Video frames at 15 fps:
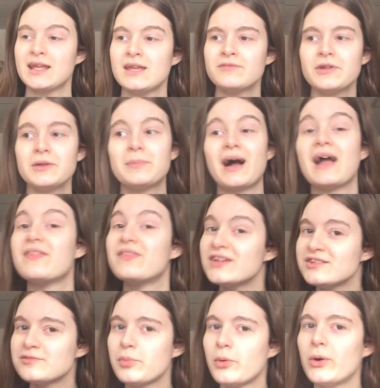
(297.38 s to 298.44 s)
even by
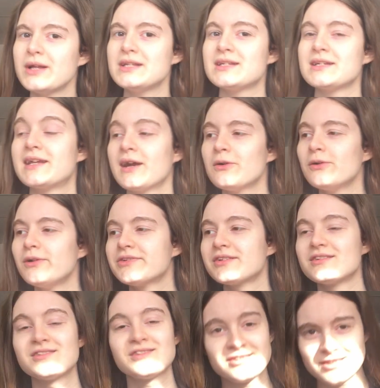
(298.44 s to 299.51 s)
this point,
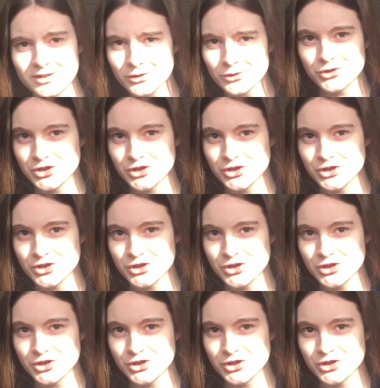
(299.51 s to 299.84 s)
Geralt still